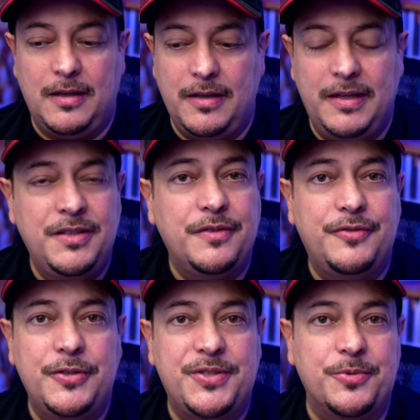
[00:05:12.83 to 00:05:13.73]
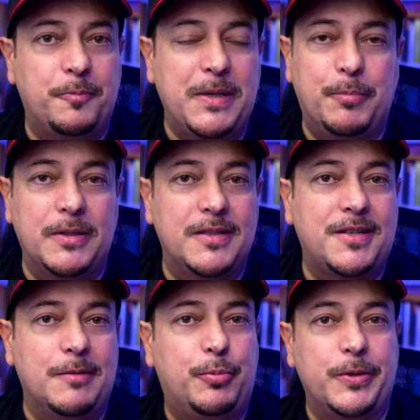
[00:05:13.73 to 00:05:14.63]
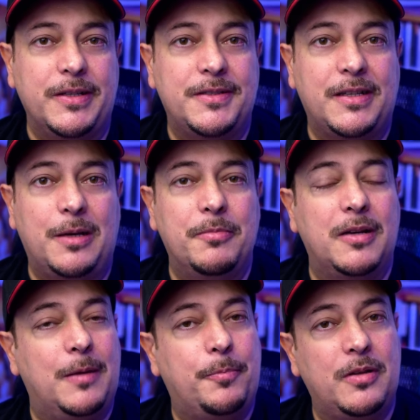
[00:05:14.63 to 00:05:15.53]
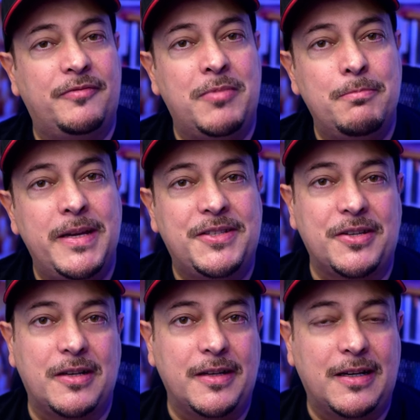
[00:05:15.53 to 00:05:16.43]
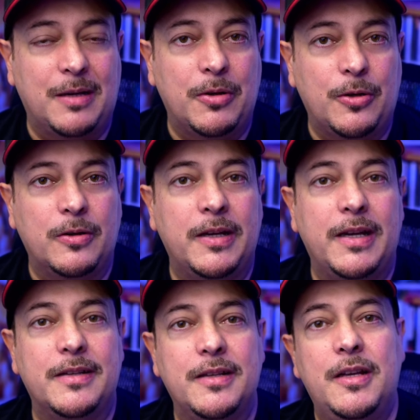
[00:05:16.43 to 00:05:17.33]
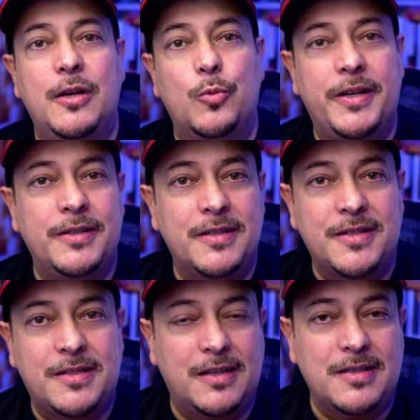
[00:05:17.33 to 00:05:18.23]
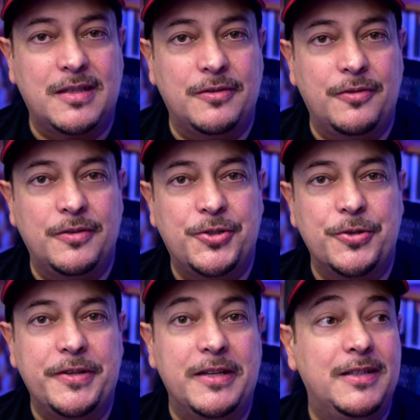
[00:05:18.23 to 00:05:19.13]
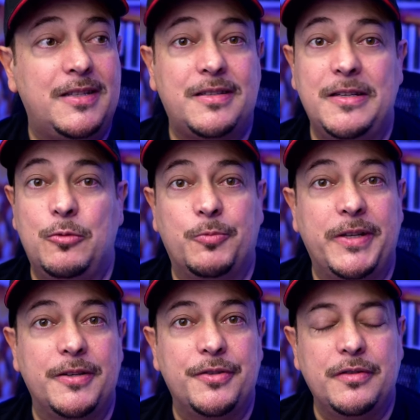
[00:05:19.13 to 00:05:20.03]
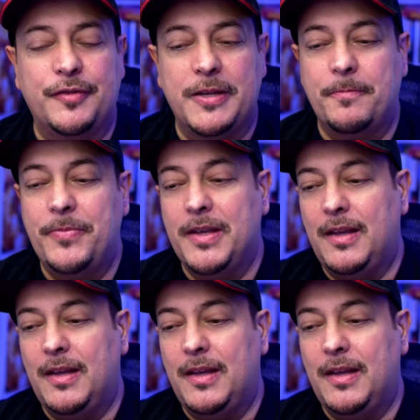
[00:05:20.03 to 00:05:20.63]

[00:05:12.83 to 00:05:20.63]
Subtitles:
interviews with people at some point in time. A couple of my mates are going to come along and we're going to discuss the journey and let's see what we can do for them.